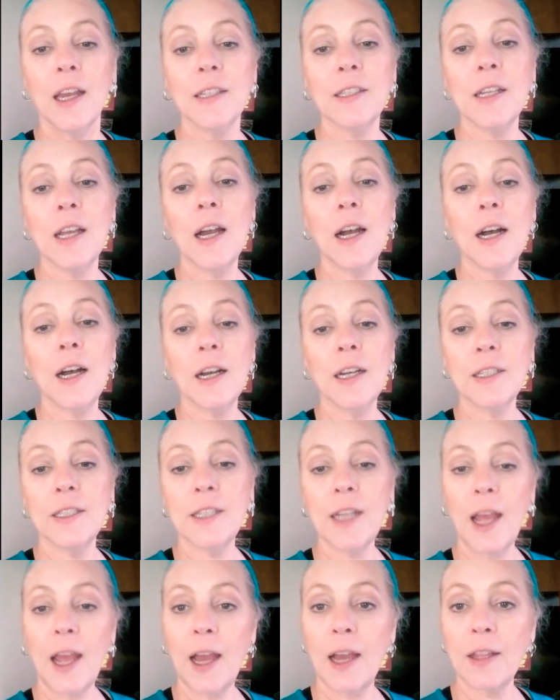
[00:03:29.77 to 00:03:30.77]

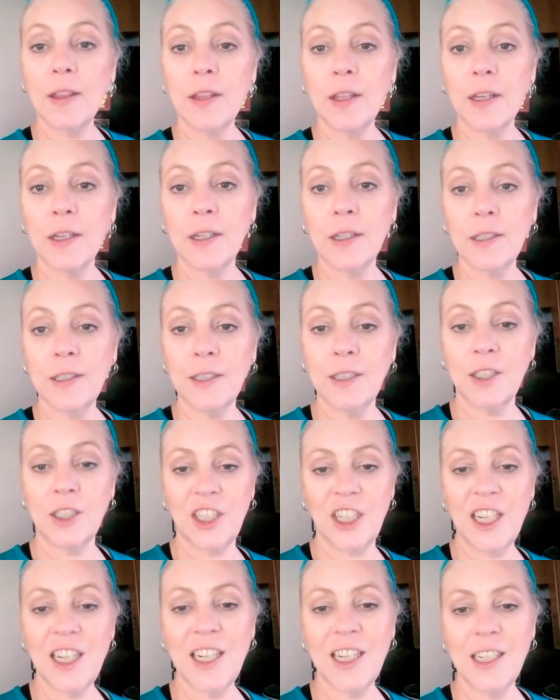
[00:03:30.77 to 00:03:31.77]
to add the
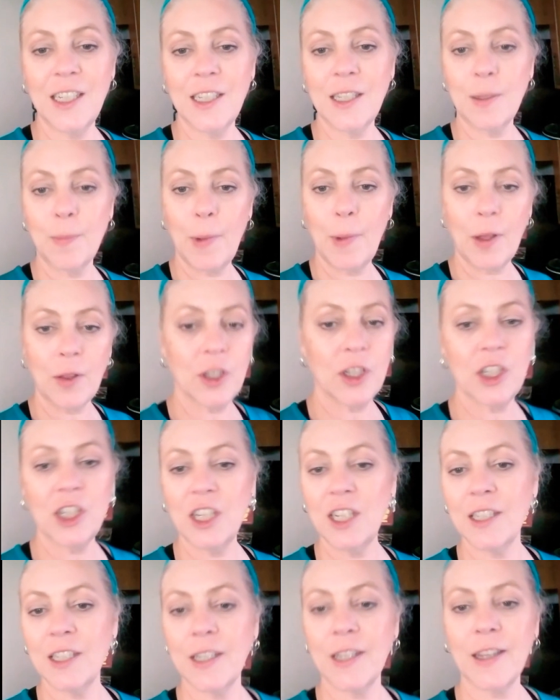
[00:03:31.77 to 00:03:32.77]
cheese, melt the
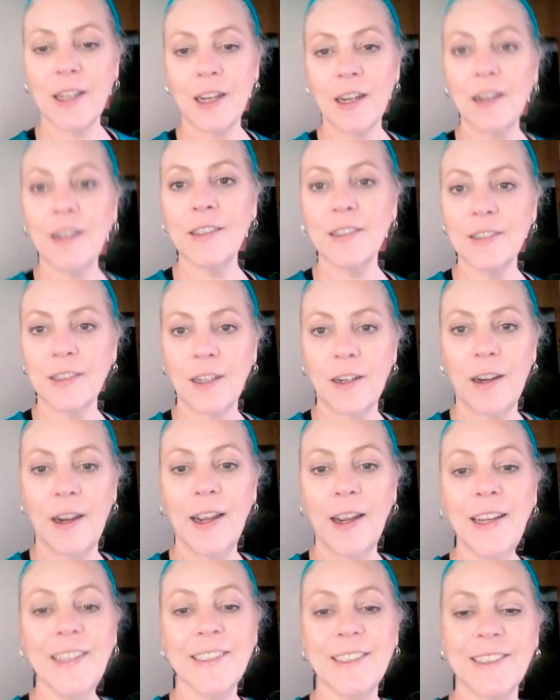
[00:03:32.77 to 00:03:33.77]
cheese in there. All
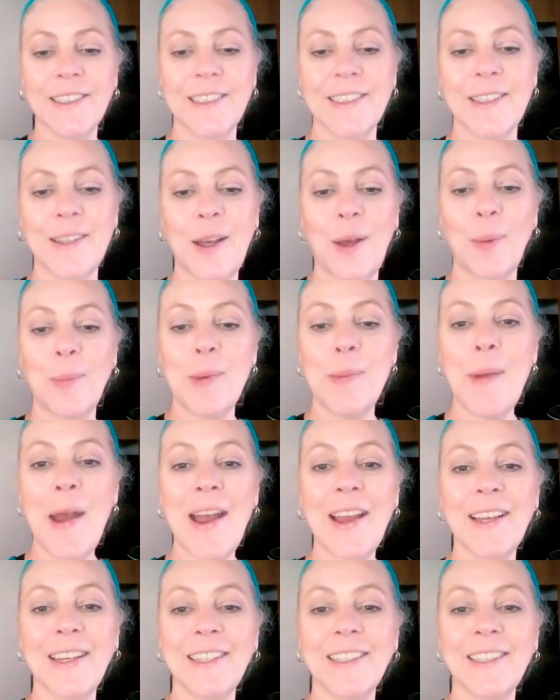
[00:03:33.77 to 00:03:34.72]
right, I'll be back.